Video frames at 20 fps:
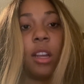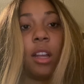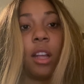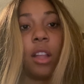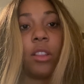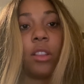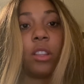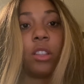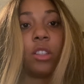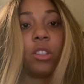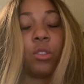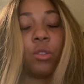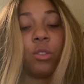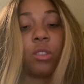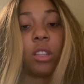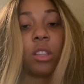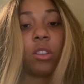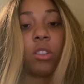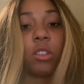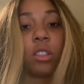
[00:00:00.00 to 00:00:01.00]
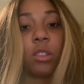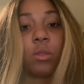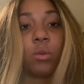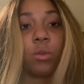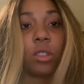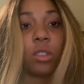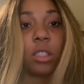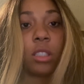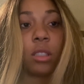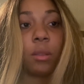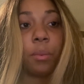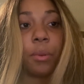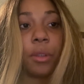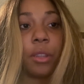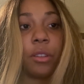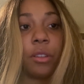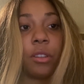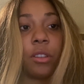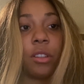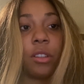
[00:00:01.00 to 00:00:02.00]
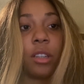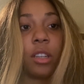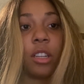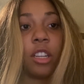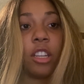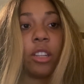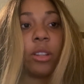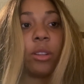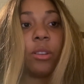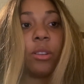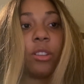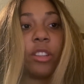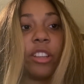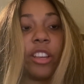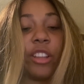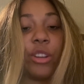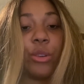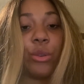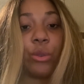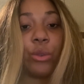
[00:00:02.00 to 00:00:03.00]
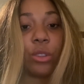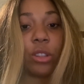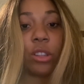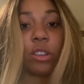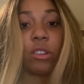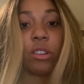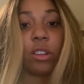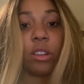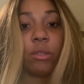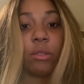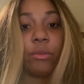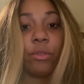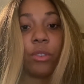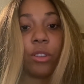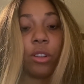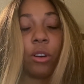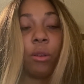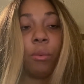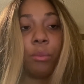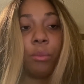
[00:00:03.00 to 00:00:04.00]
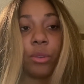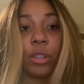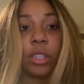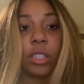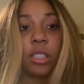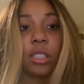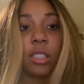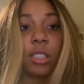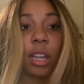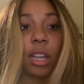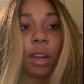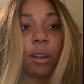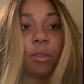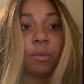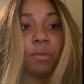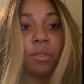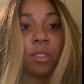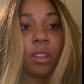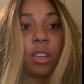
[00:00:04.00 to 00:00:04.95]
and then the nucleolus will disappear and the nuclear envelope breaks down.